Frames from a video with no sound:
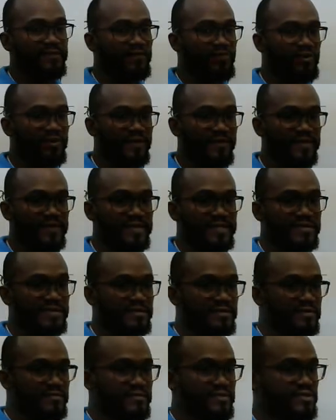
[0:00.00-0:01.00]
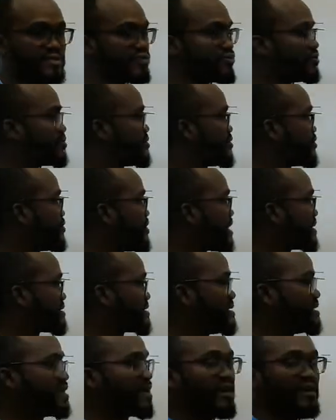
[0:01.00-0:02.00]
all of these terms, so you
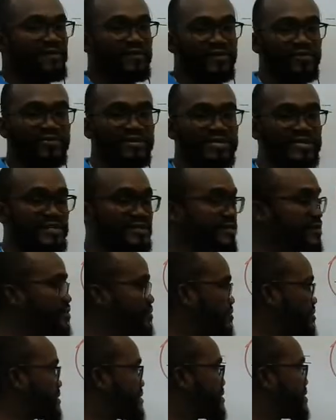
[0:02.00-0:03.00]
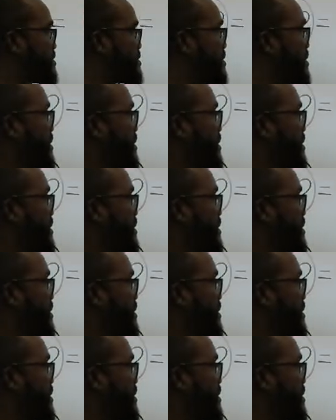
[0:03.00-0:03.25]
actually have those in your notes.